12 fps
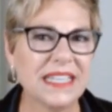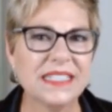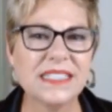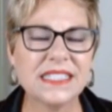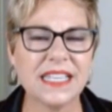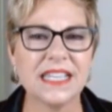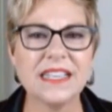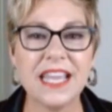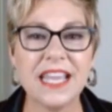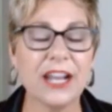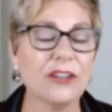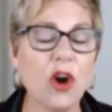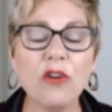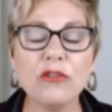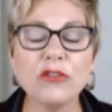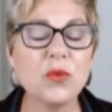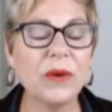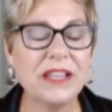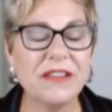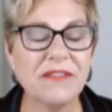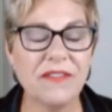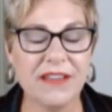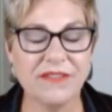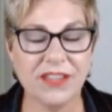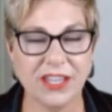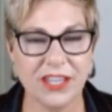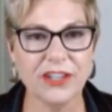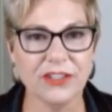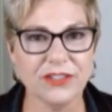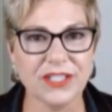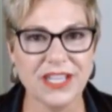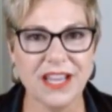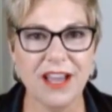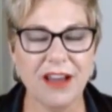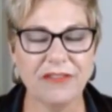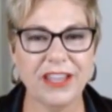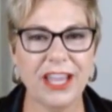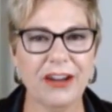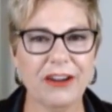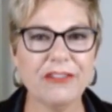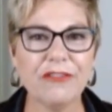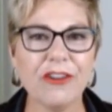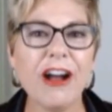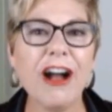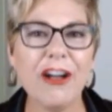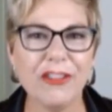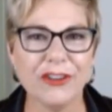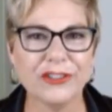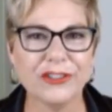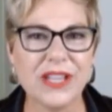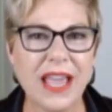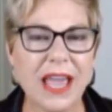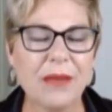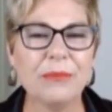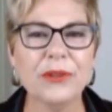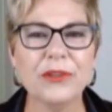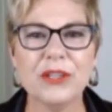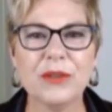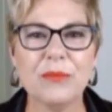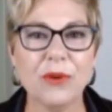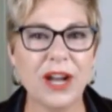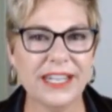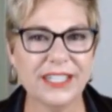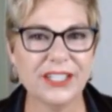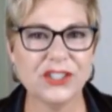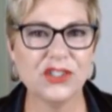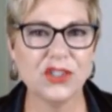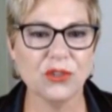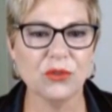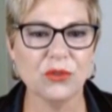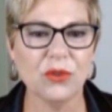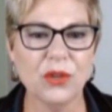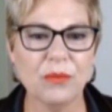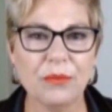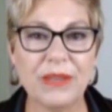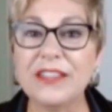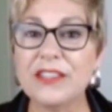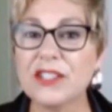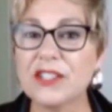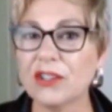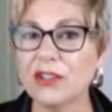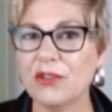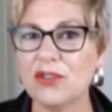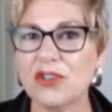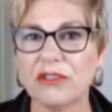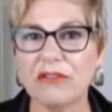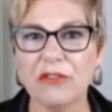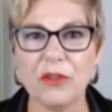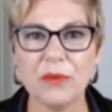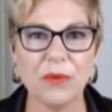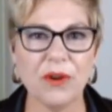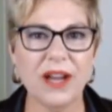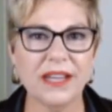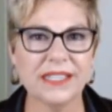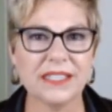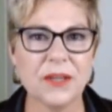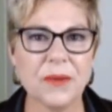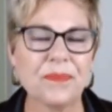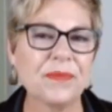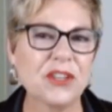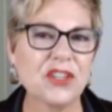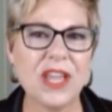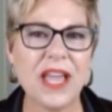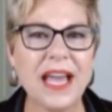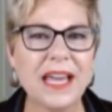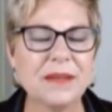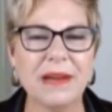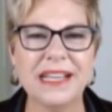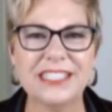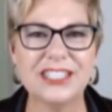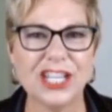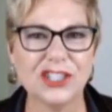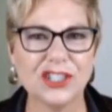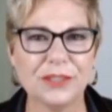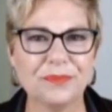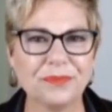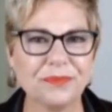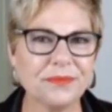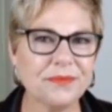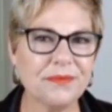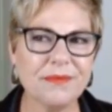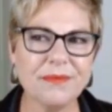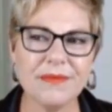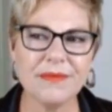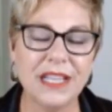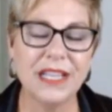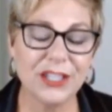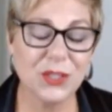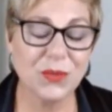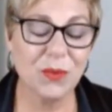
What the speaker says: in skincare, over 25 years of caring for others and building products to be the solution for the product. She had my attention. This